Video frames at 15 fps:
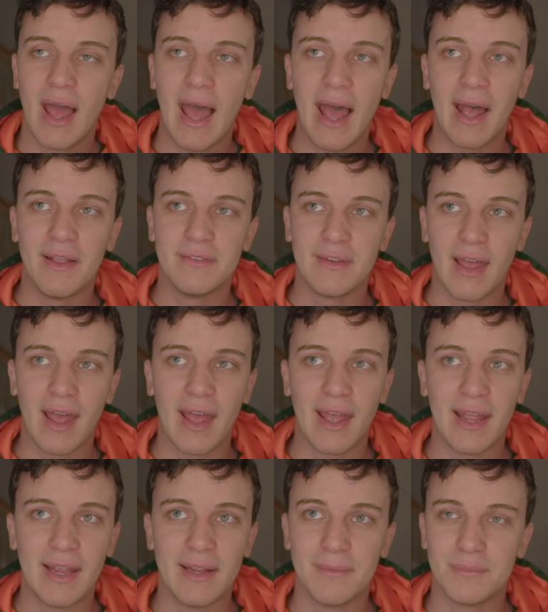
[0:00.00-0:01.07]
as
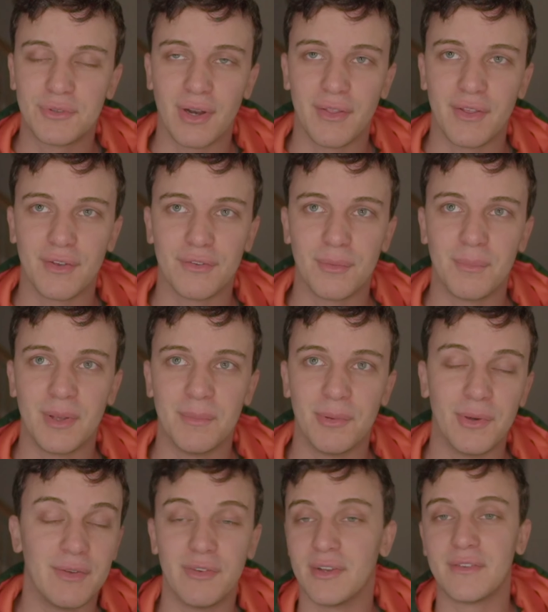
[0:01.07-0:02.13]
a I'm trying to think of some
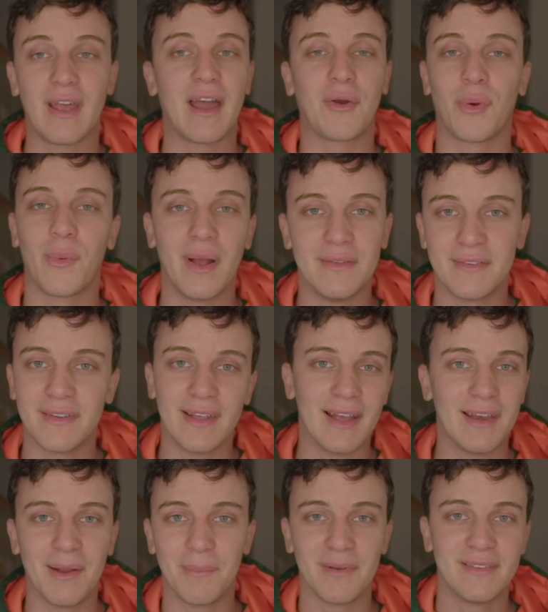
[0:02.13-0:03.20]
people, even a Zach
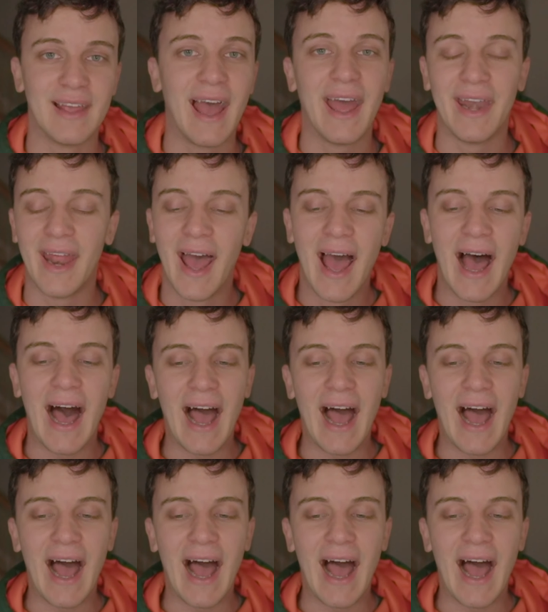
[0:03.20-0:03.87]
Werenski at number 10,